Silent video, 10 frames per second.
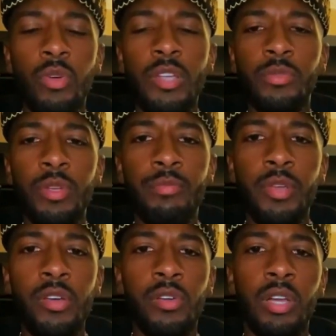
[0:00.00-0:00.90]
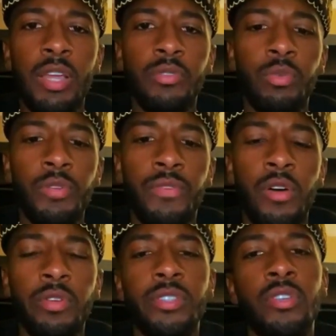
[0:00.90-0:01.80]
So as we build and as we
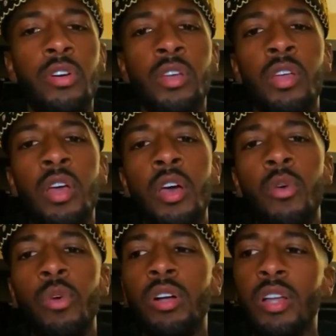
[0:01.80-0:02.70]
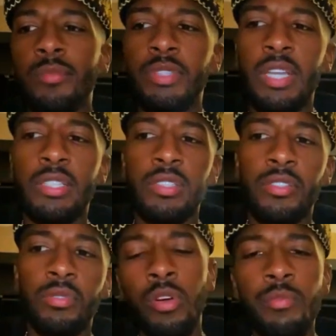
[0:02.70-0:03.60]
focus on what comes
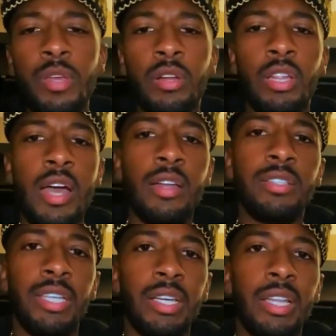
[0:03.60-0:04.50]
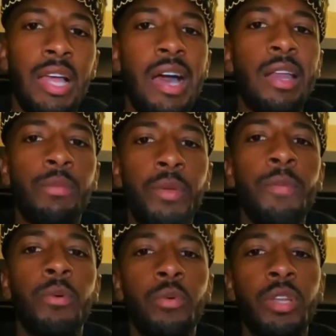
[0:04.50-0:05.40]
next, we're going to be allowed to take a lot of
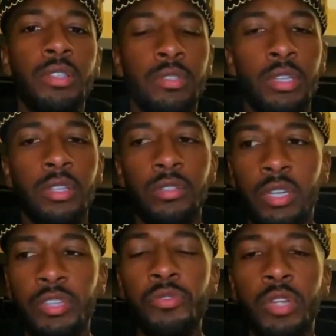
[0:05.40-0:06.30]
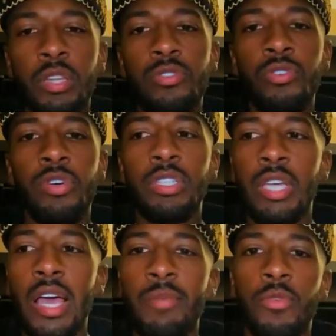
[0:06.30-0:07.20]
people with us so that you can
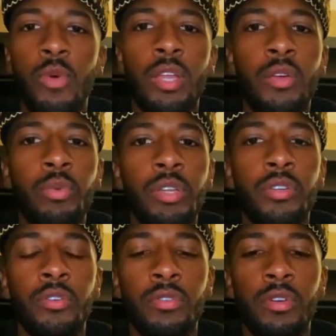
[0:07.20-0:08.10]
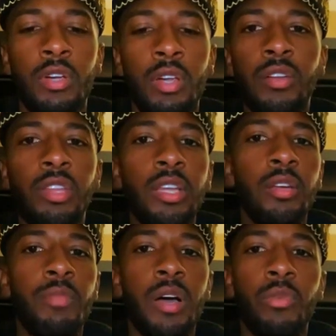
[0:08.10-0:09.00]
enjoy time the way that we do. I don't
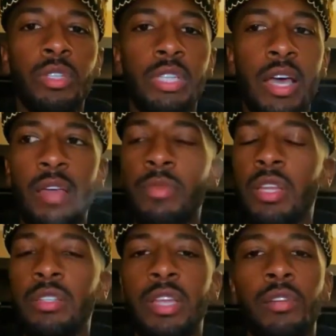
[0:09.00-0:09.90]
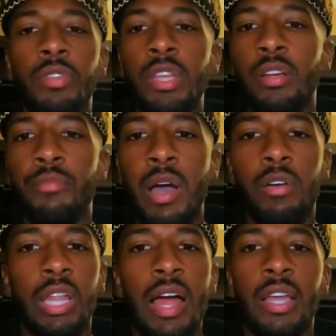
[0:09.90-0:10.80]
think about what time it is. I don't think
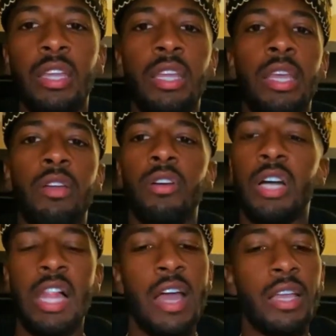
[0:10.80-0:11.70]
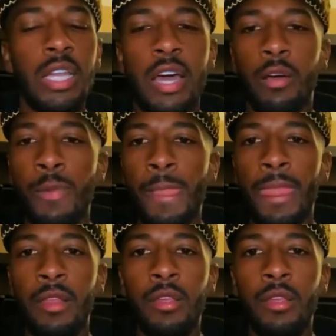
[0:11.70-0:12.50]
about clocking in or clocking out.